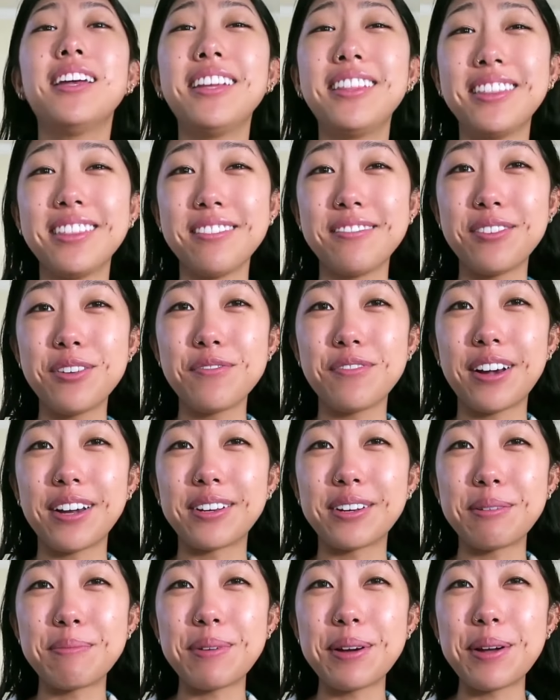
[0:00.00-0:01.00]
in the
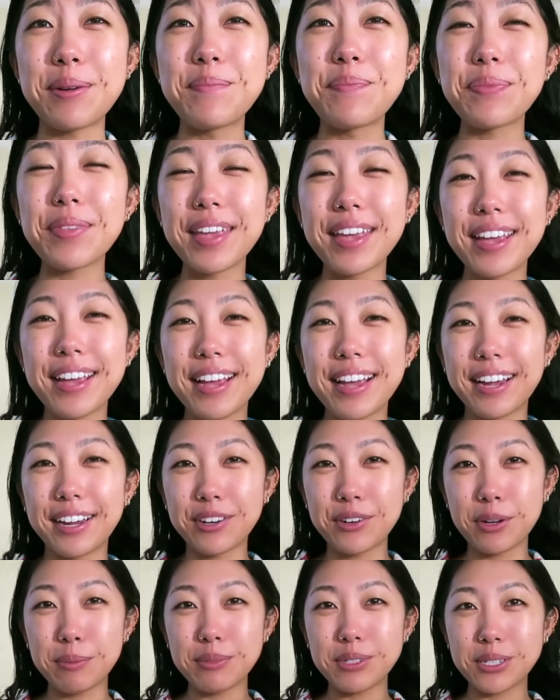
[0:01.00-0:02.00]
viewfinder, but I
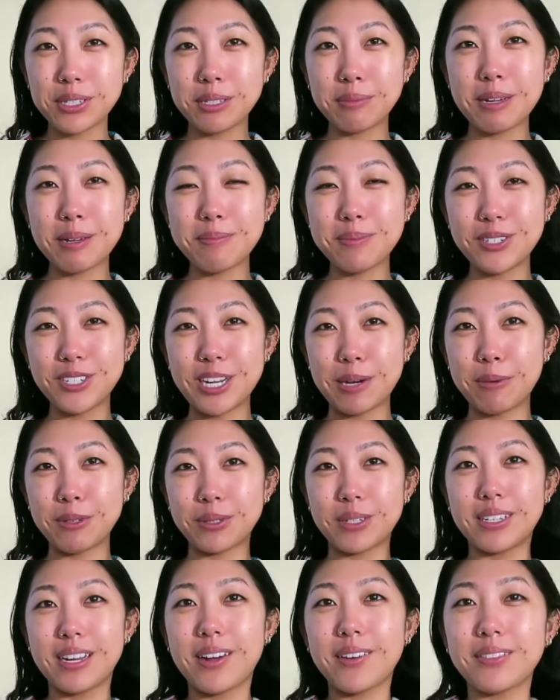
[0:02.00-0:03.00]
know I'm still in my pajamas
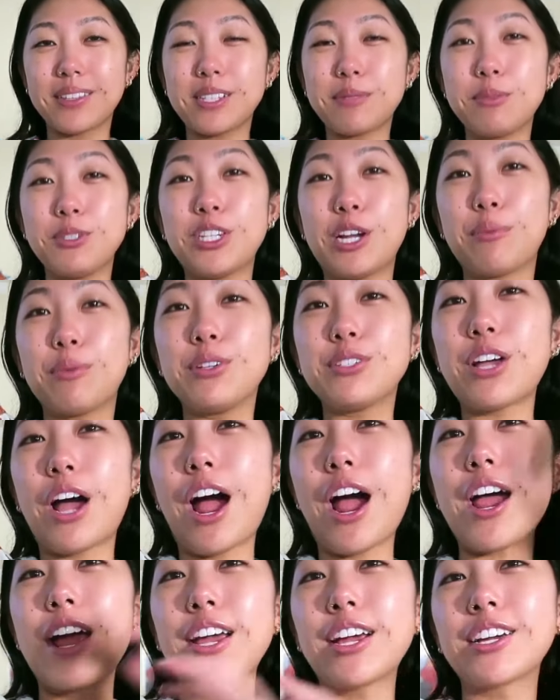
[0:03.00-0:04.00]
right now. These pajamas
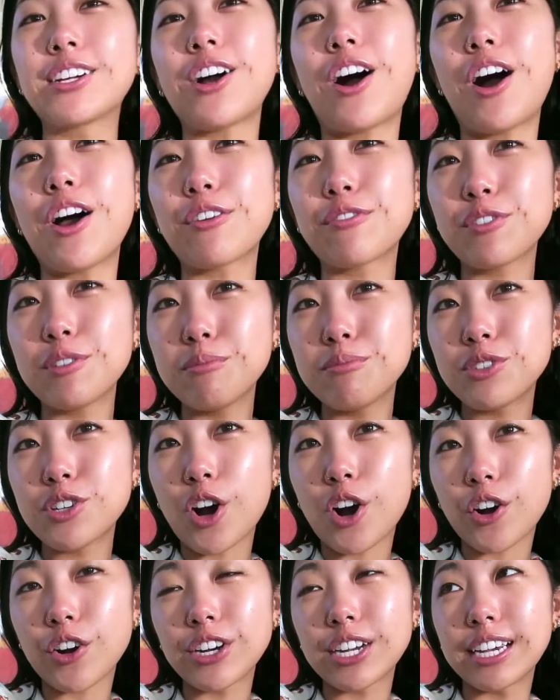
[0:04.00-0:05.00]
I got from
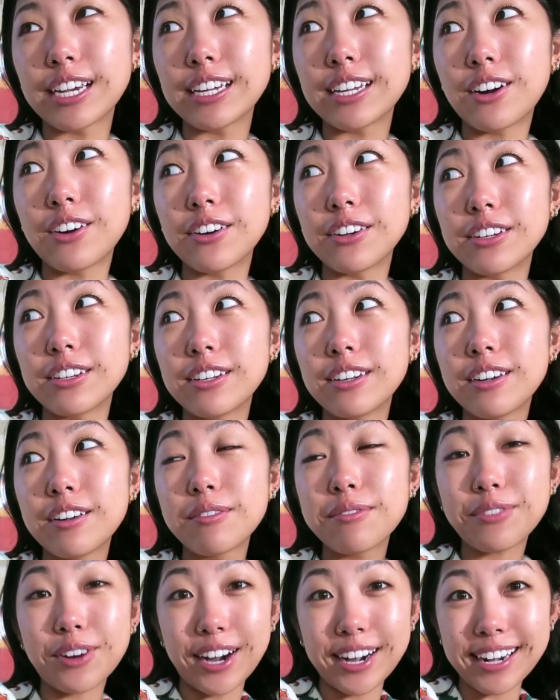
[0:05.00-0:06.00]
Target on
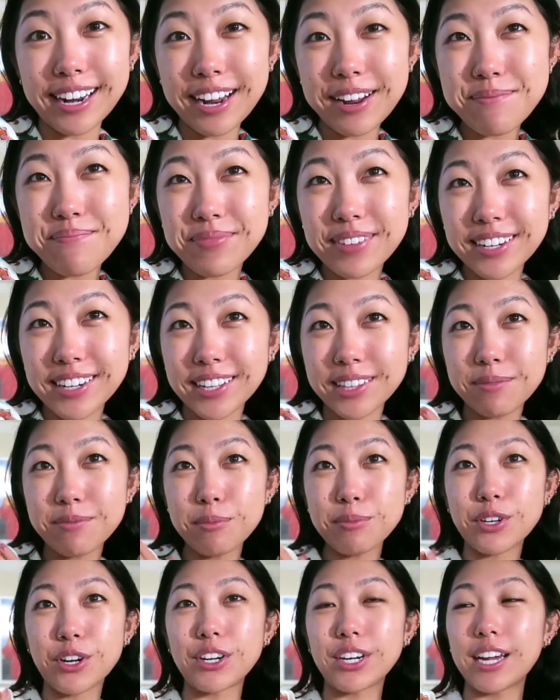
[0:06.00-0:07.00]
Friday. I got them
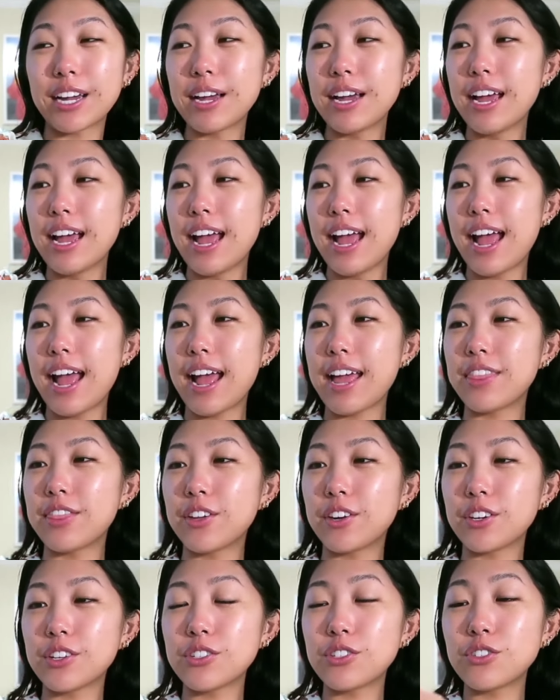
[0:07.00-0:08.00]
from Target and
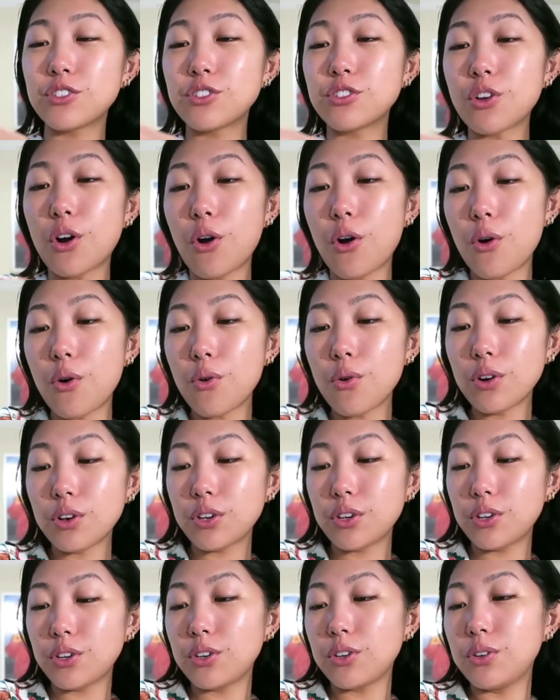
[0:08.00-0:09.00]
they're so
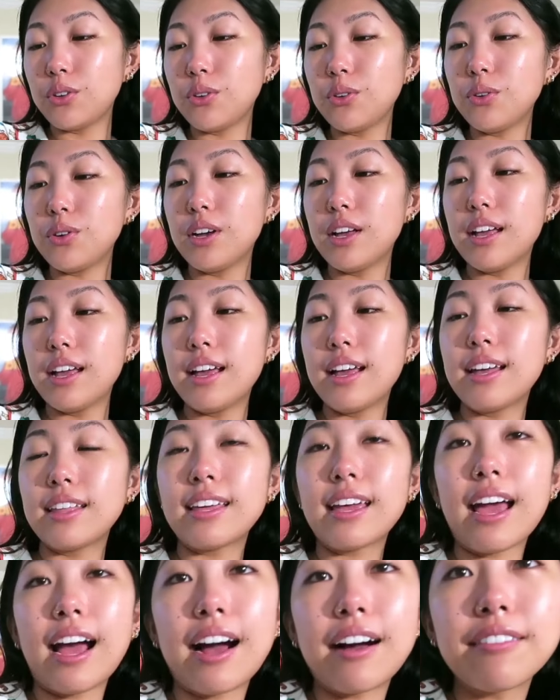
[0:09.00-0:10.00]
cute.
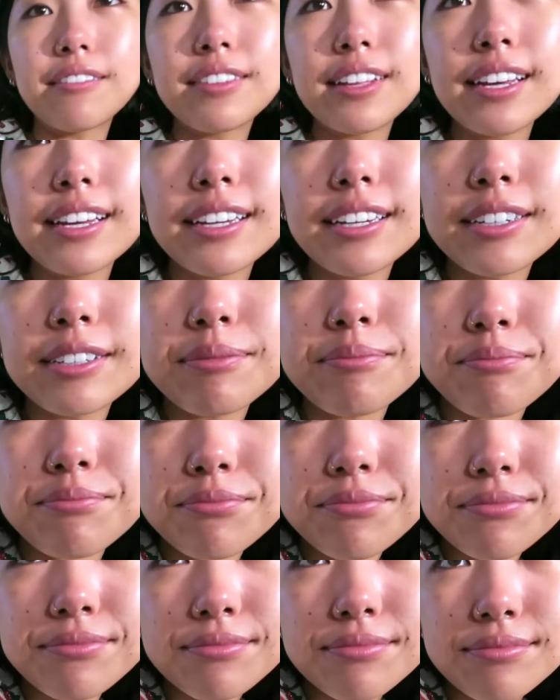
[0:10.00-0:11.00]
They have like
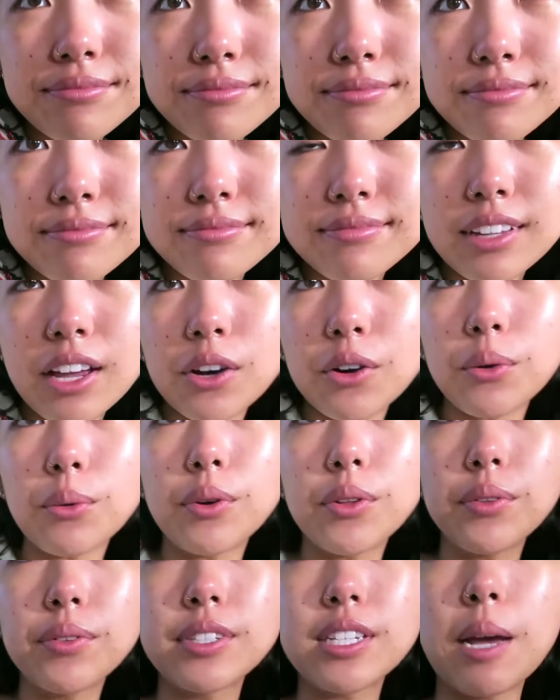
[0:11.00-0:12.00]
oh
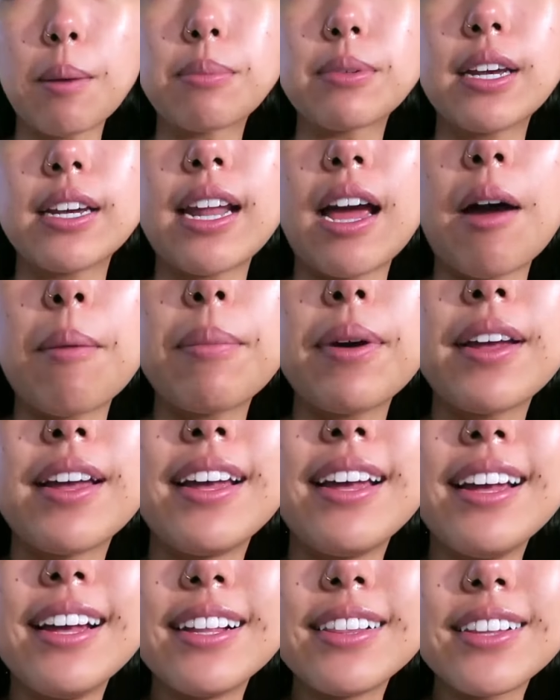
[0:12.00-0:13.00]
well it's upside down but
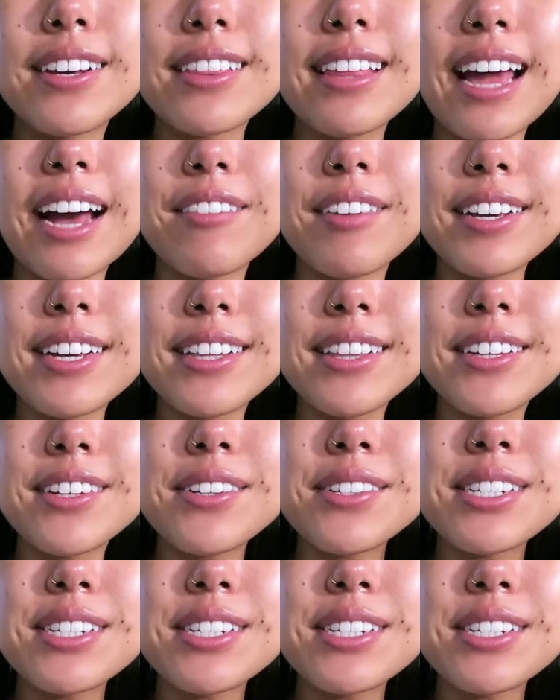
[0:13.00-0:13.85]
look they have like a little